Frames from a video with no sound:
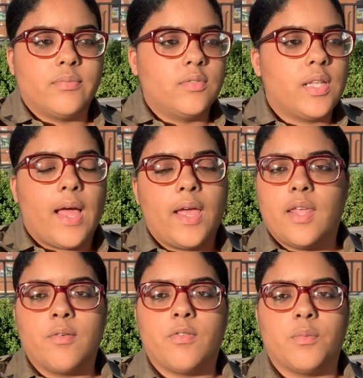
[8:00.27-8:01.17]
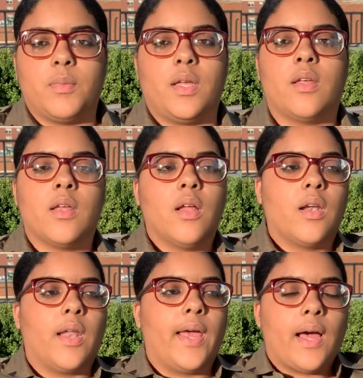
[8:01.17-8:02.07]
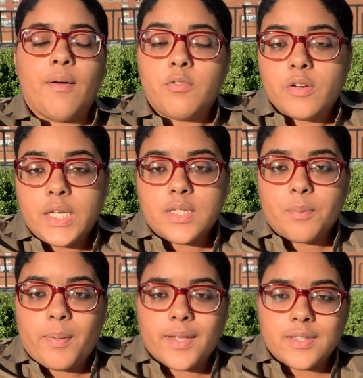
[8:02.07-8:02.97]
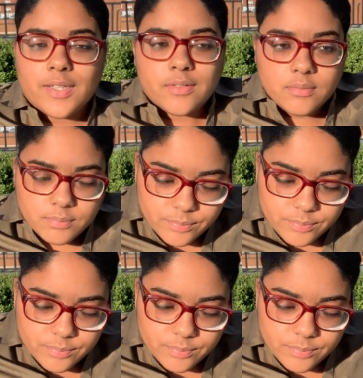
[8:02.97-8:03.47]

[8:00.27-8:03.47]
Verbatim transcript: not hitting for me. Like, I'm very independent,